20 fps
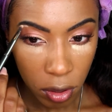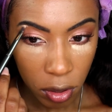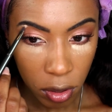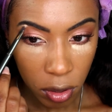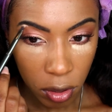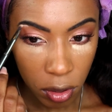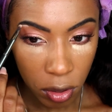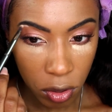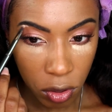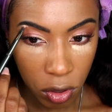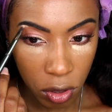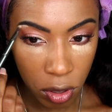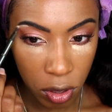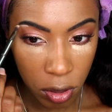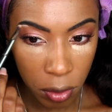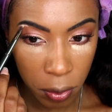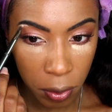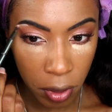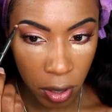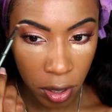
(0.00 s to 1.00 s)
I'm just
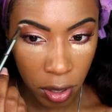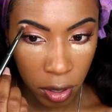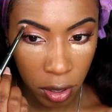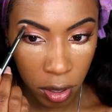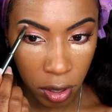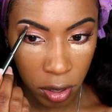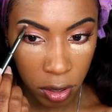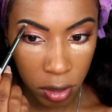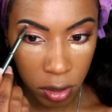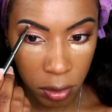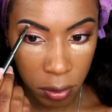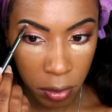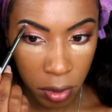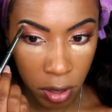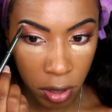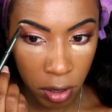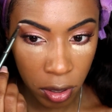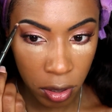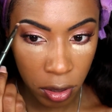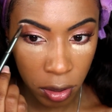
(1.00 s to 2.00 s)
applying that to
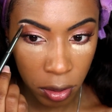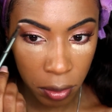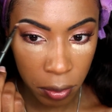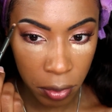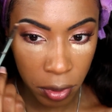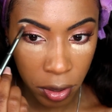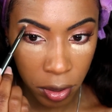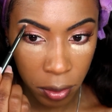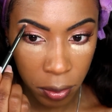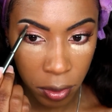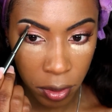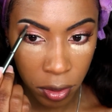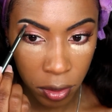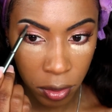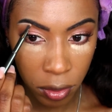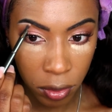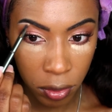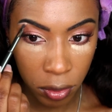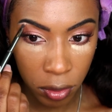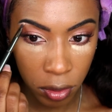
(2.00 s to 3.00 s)
my brow
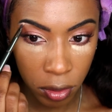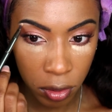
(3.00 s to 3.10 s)
bone.